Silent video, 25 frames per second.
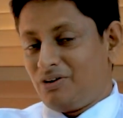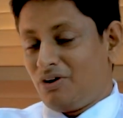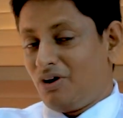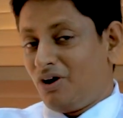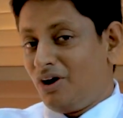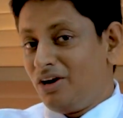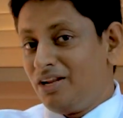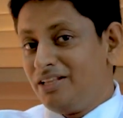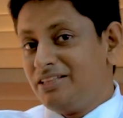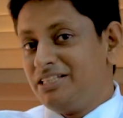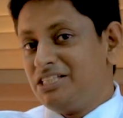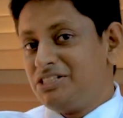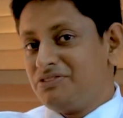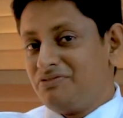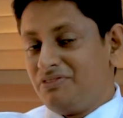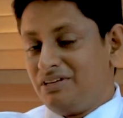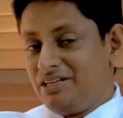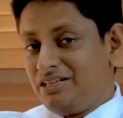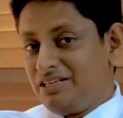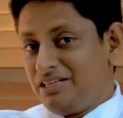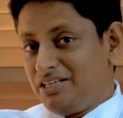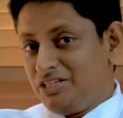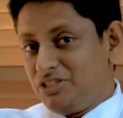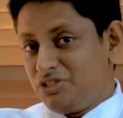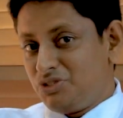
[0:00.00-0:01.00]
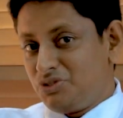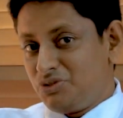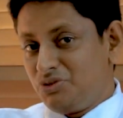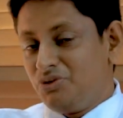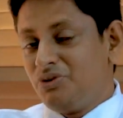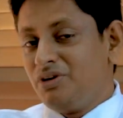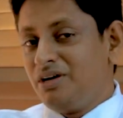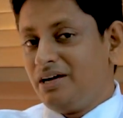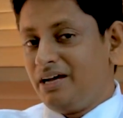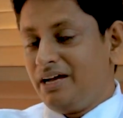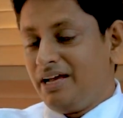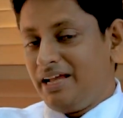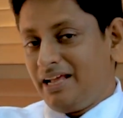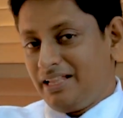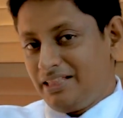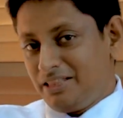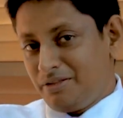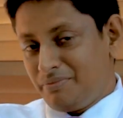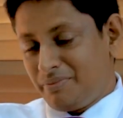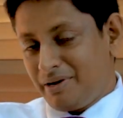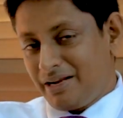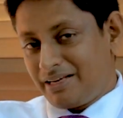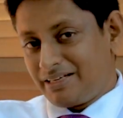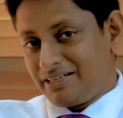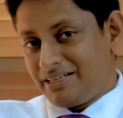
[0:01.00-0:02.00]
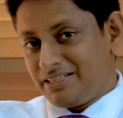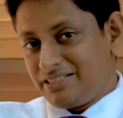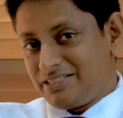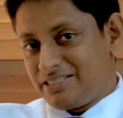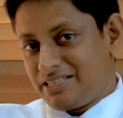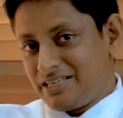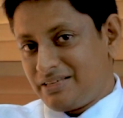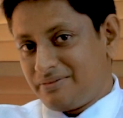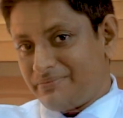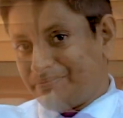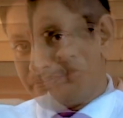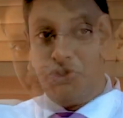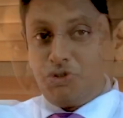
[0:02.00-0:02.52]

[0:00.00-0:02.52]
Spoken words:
All of this will lead to a healthy pregnancy.